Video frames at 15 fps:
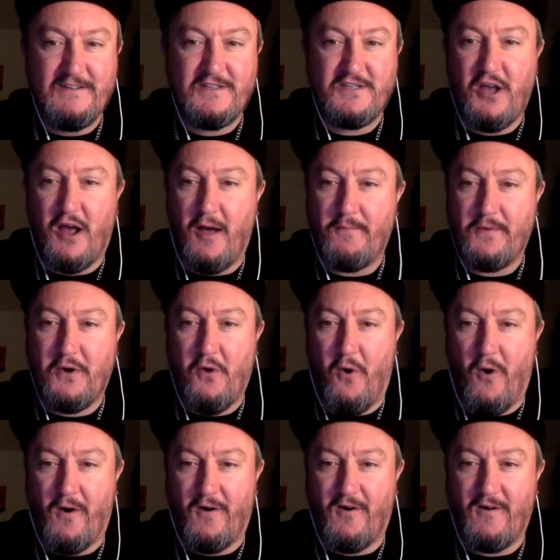top
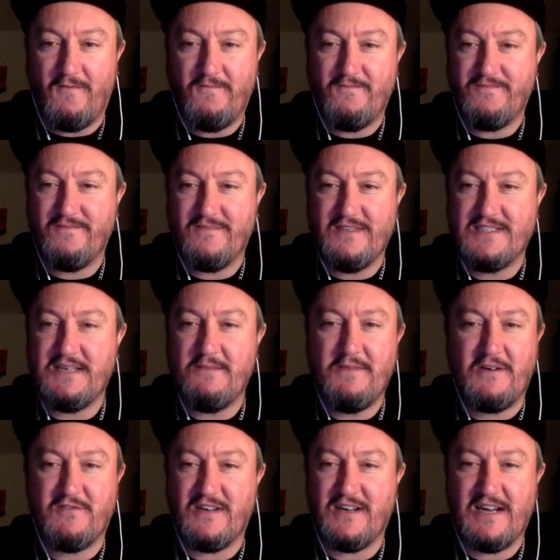corner,
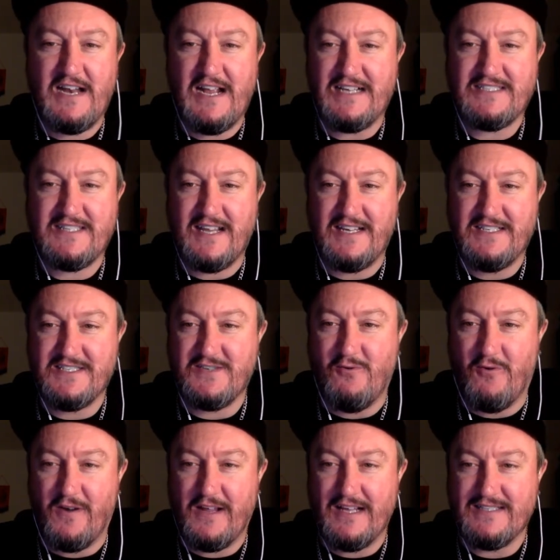similar to the class that he
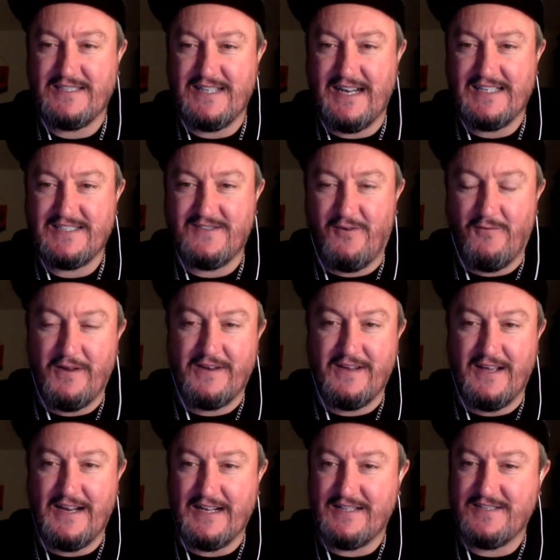scored against Leicester with,
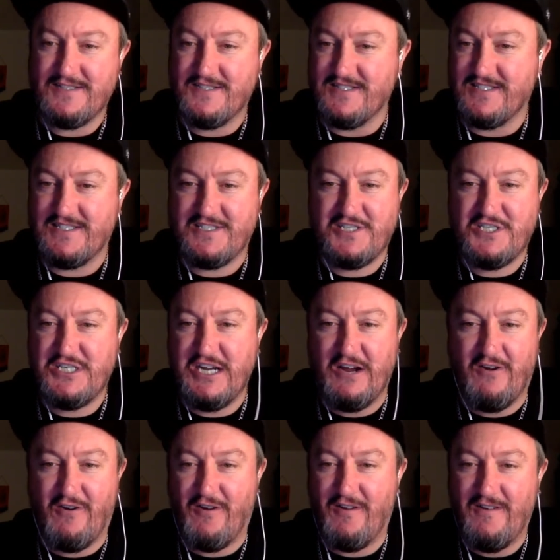yeah, that just
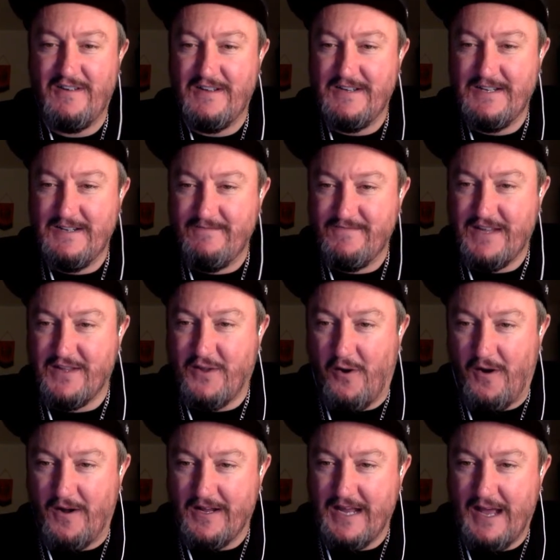sheer the
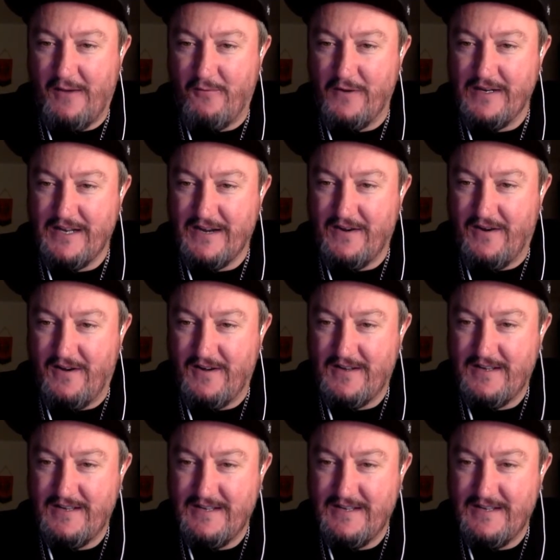dog, yeah, win the dog.